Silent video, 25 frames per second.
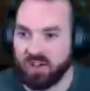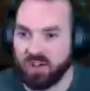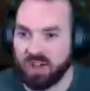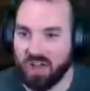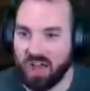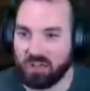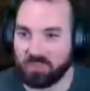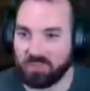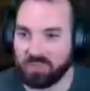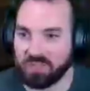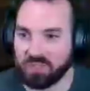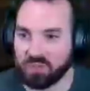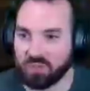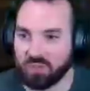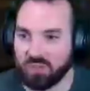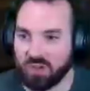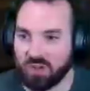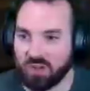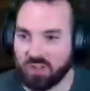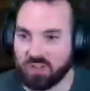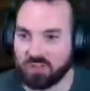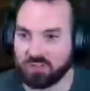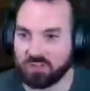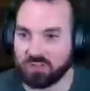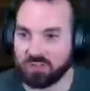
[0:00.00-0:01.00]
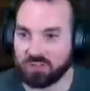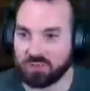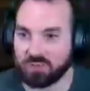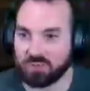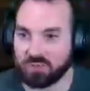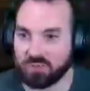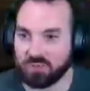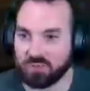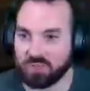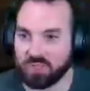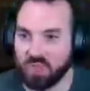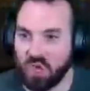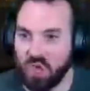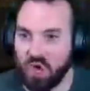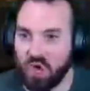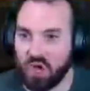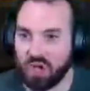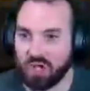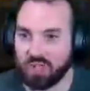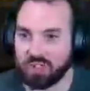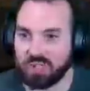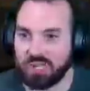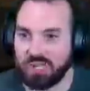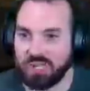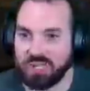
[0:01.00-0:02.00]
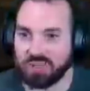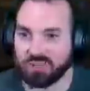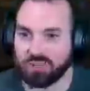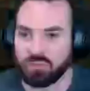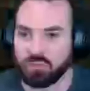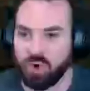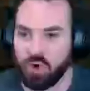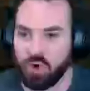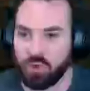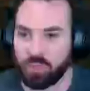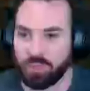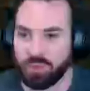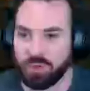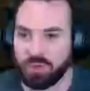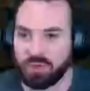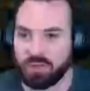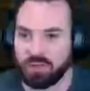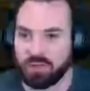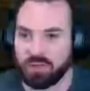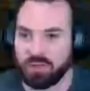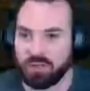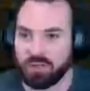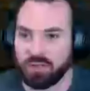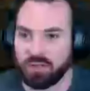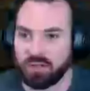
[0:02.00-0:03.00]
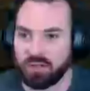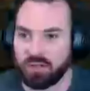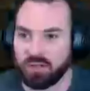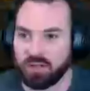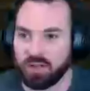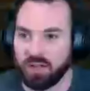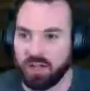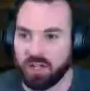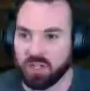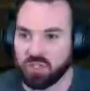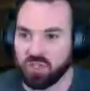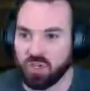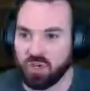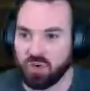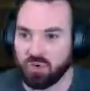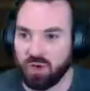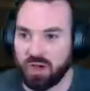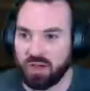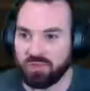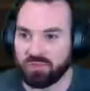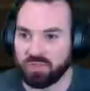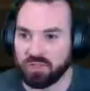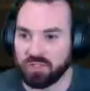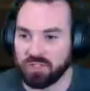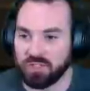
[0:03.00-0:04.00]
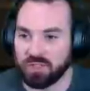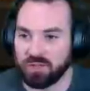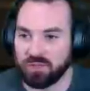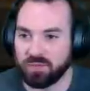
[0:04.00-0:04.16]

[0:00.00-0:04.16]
goblins with our log and rope assault Hopefully. rifles.